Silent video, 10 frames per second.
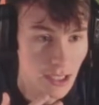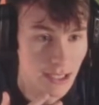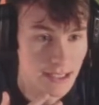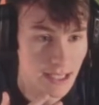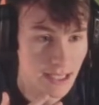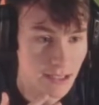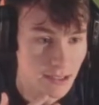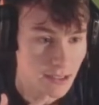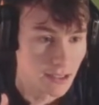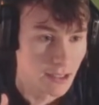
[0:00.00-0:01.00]
you can see
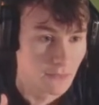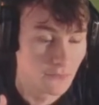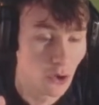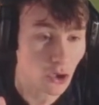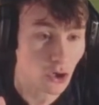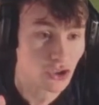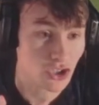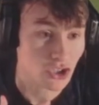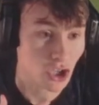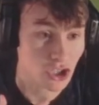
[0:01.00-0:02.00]

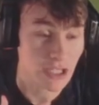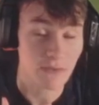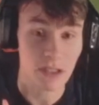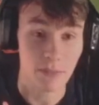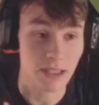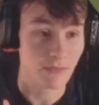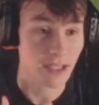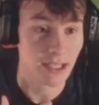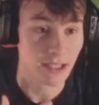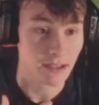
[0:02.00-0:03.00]
FootyKingOfficial doesn't even commit
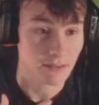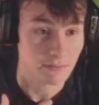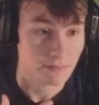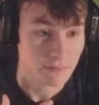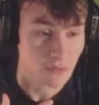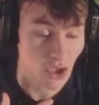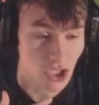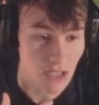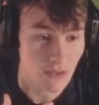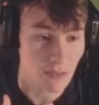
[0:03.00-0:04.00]
Van
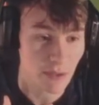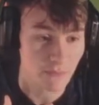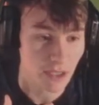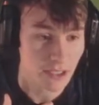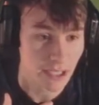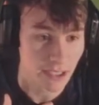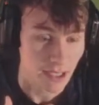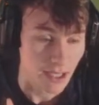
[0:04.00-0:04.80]
Dijk.